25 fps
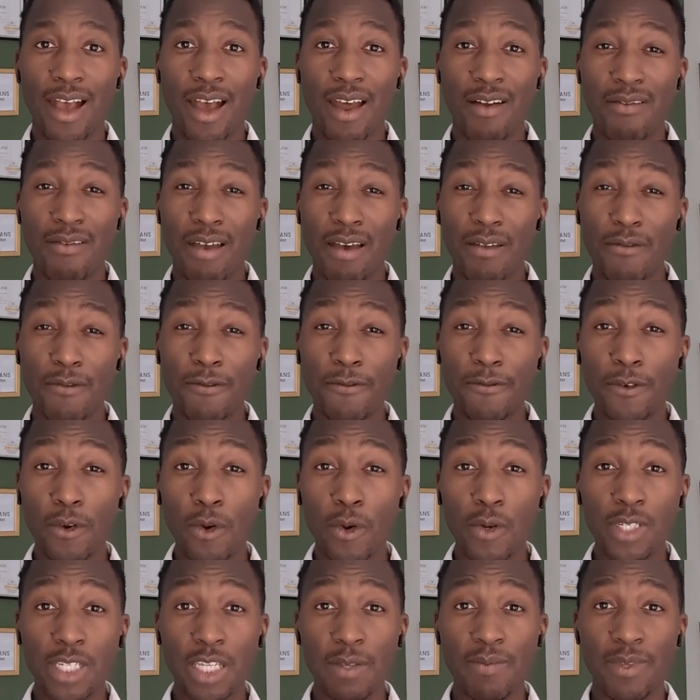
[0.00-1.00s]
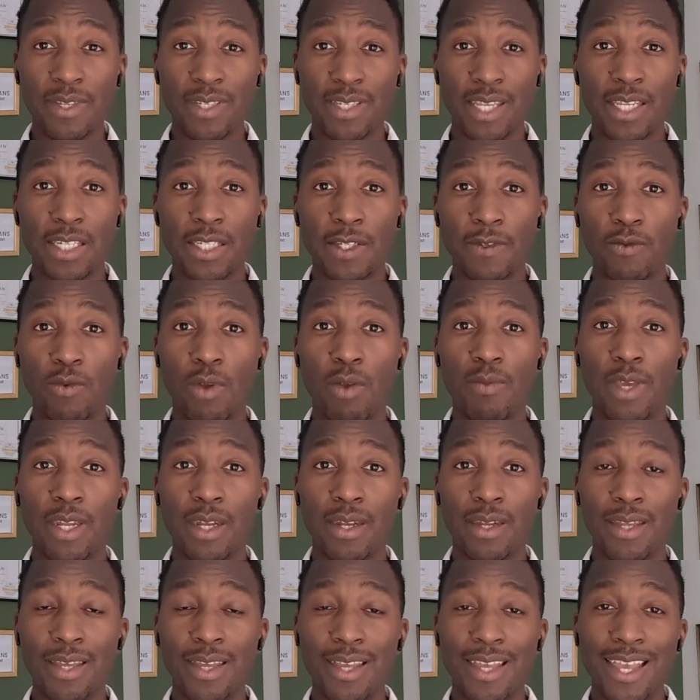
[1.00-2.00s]
around 40% of
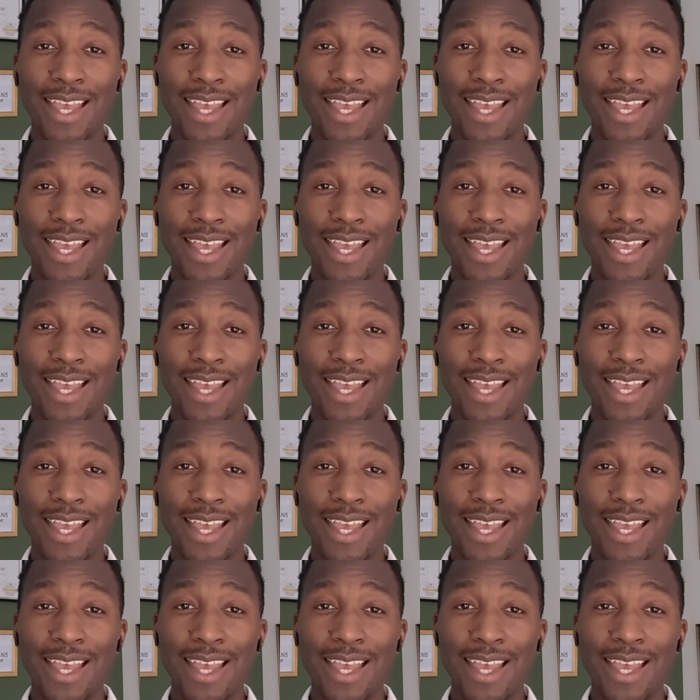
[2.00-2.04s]
women